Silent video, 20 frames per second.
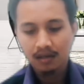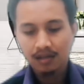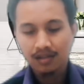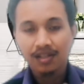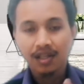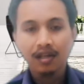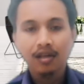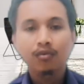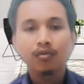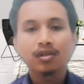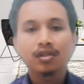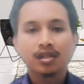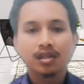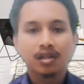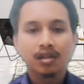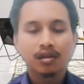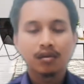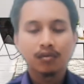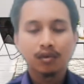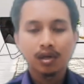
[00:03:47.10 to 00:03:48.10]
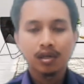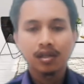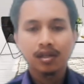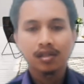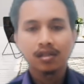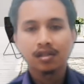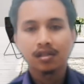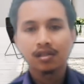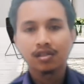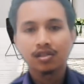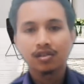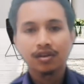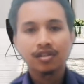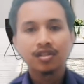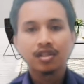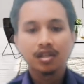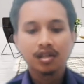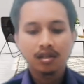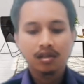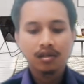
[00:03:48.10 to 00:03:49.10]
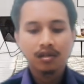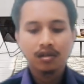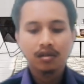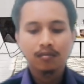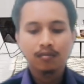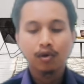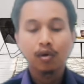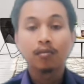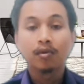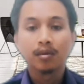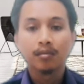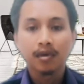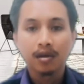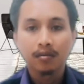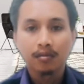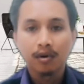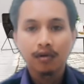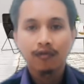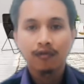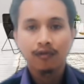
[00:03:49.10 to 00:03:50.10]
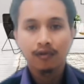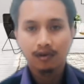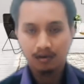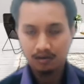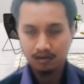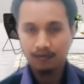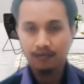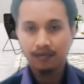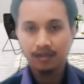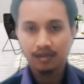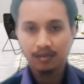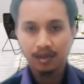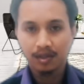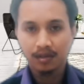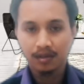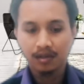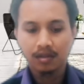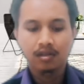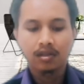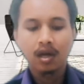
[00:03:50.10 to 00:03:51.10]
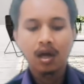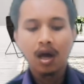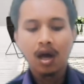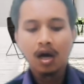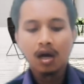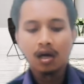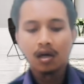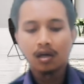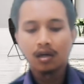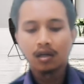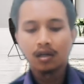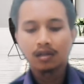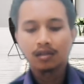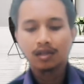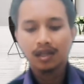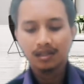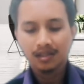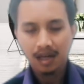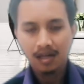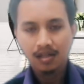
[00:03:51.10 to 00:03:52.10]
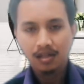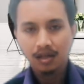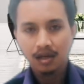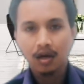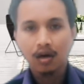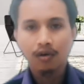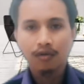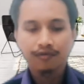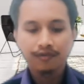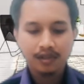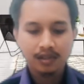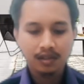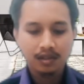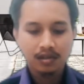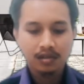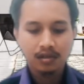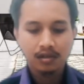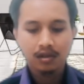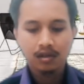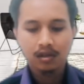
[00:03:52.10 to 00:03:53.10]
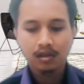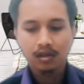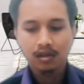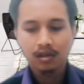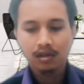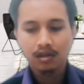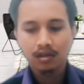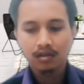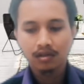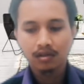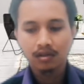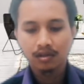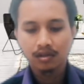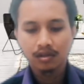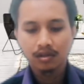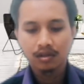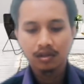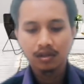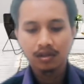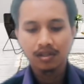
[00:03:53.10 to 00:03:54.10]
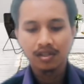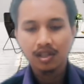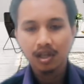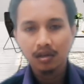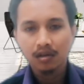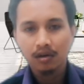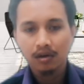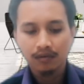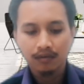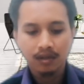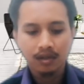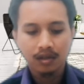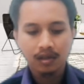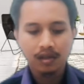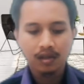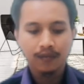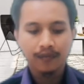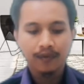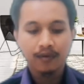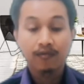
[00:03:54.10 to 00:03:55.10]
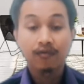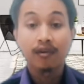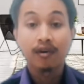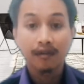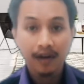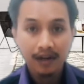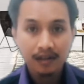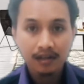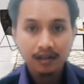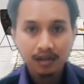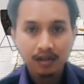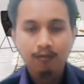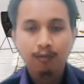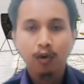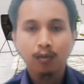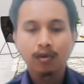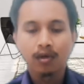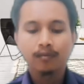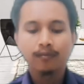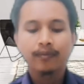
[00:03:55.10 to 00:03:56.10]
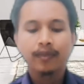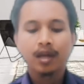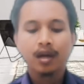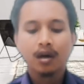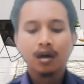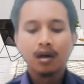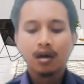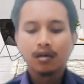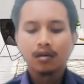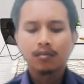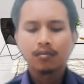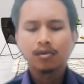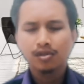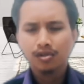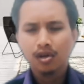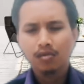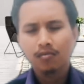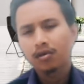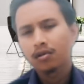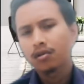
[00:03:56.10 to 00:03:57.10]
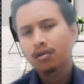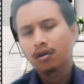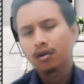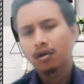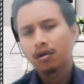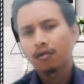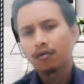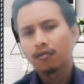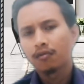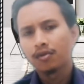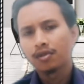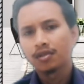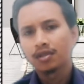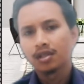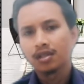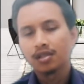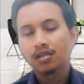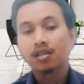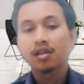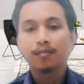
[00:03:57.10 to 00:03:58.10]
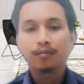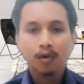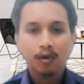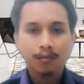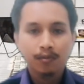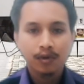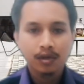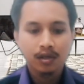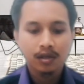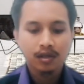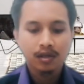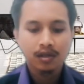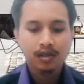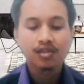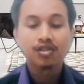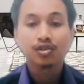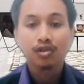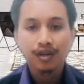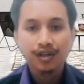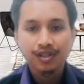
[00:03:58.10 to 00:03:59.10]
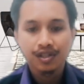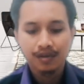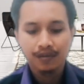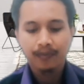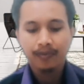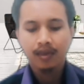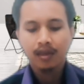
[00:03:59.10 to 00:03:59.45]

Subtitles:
the second one is a scratching problem in both of these materials. Cracked tiles are often the result of a variety of problems, the most common of which is improper installation.